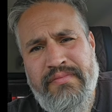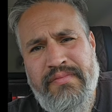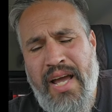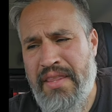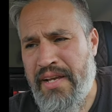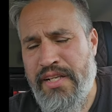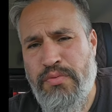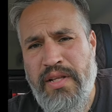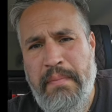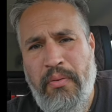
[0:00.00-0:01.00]
I think it's
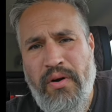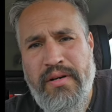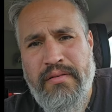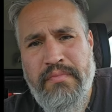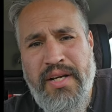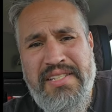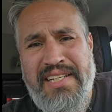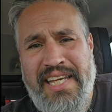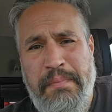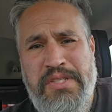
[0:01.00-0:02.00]
really important because it
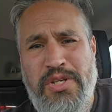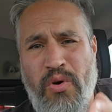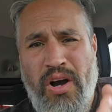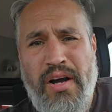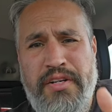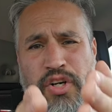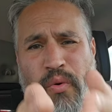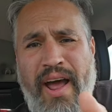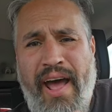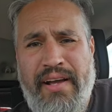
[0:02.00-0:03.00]
keeps you on
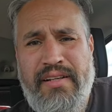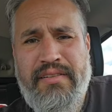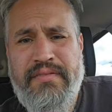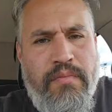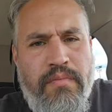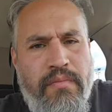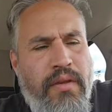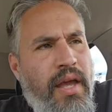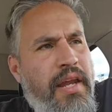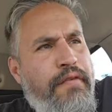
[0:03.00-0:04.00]
track.
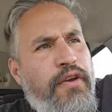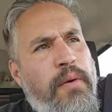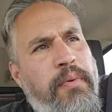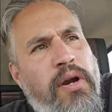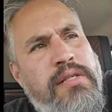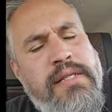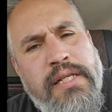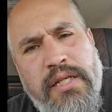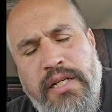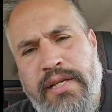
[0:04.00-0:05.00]
And if you're a person that's
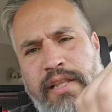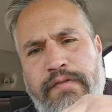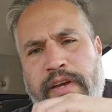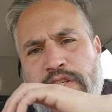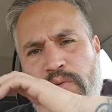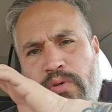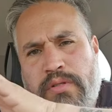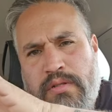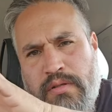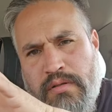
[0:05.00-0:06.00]
going to take the
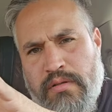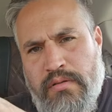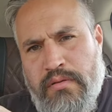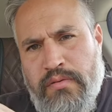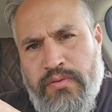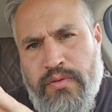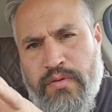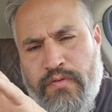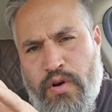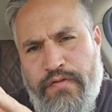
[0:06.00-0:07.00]
visuals
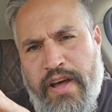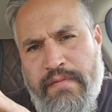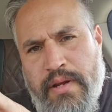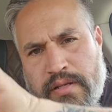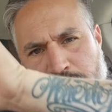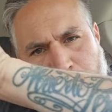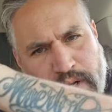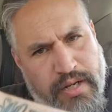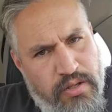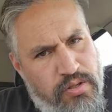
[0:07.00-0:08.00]
45 minutes and put
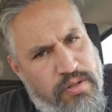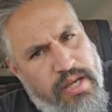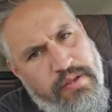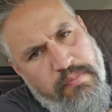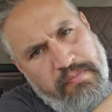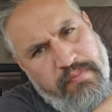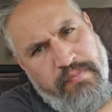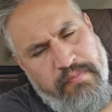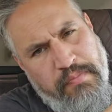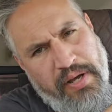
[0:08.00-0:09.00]
it into the other
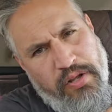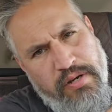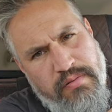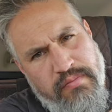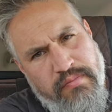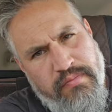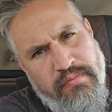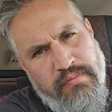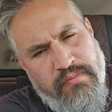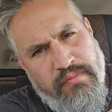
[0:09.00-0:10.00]
pillar
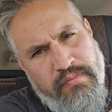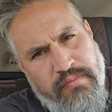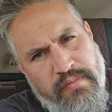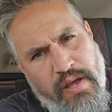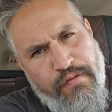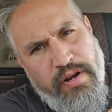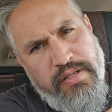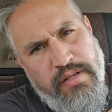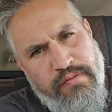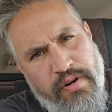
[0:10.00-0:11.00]
of
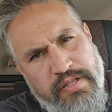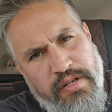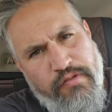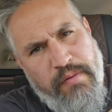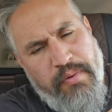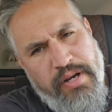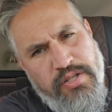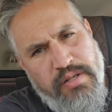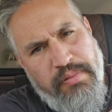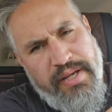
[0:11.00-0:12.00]
raising your
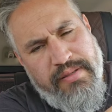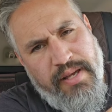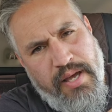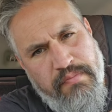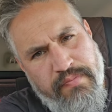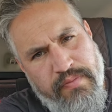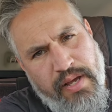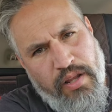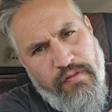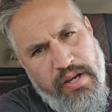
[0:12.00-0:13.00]
vibration, playtime,
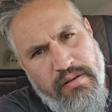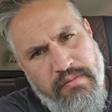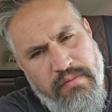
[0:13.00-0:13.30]
elevating,